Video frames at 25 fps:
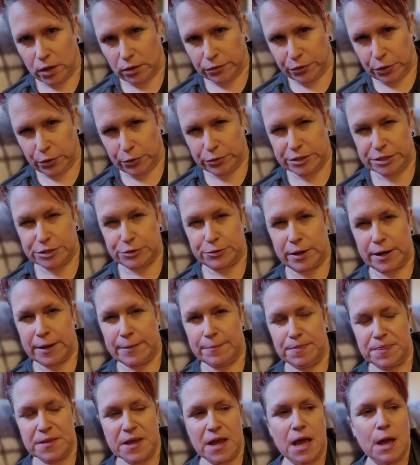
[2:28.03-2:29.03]
all know this,
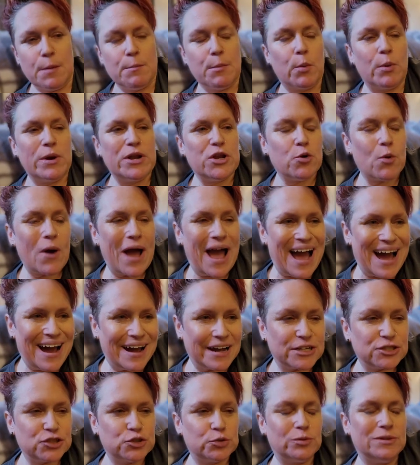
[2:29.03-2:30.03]
right? But when you
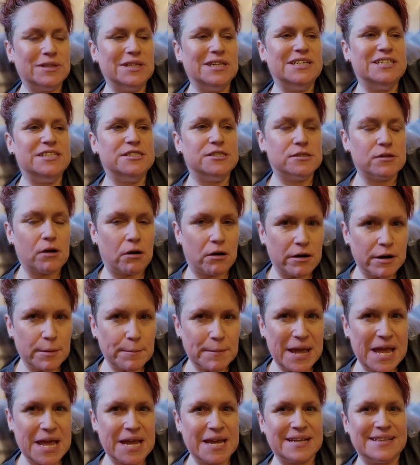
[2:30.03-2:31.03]
actually start
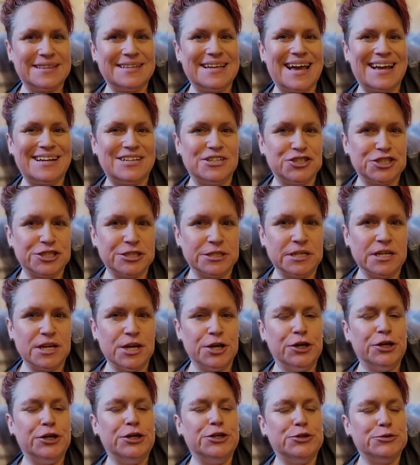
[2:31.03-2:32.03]
paying attention
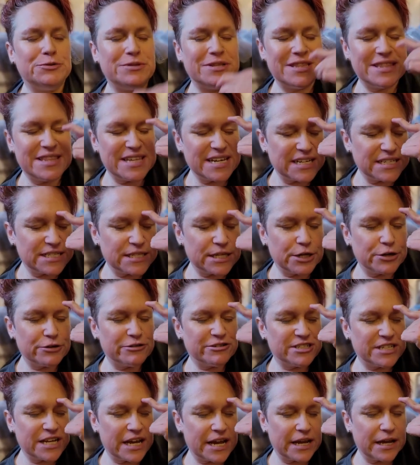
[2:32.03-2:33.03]
to the things that you're
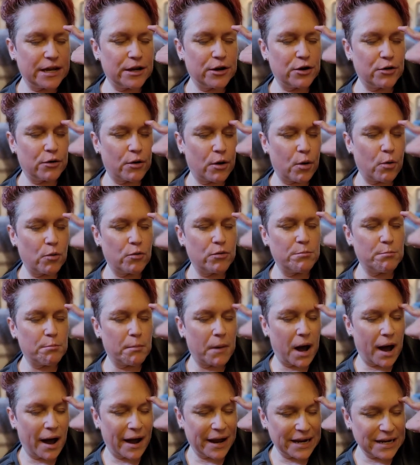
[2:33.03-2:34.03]
saying in your own
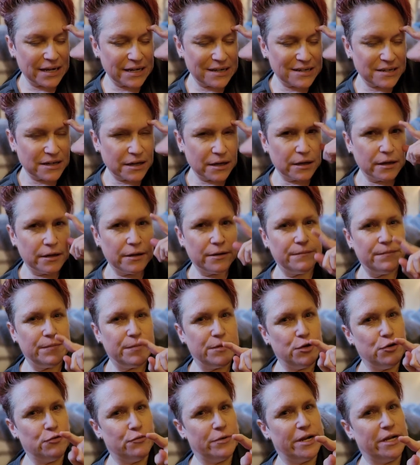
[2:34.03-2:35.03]
mind,
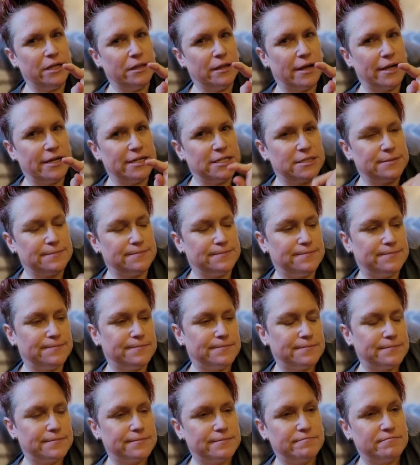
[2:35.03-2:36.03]
you realize
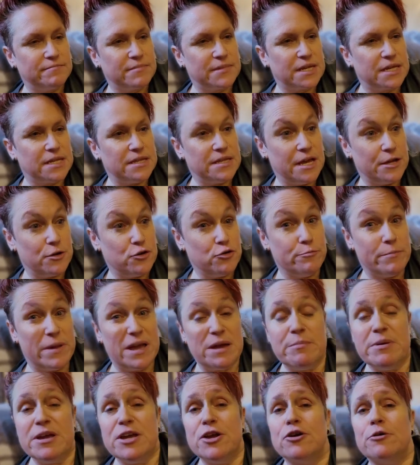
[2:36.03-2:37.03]
that you
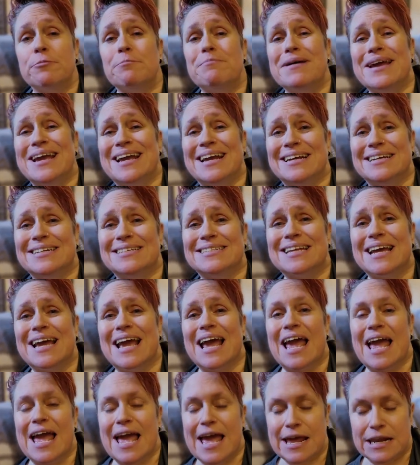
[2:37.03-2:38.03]
may be your biggest
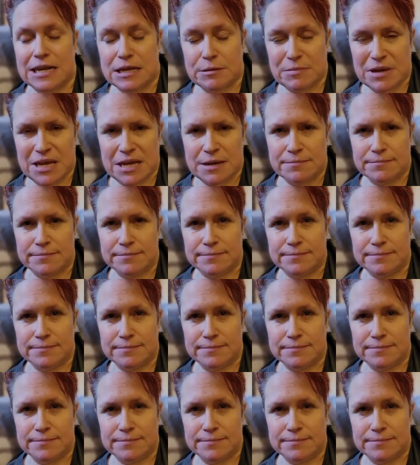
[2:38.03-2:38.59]
enemy.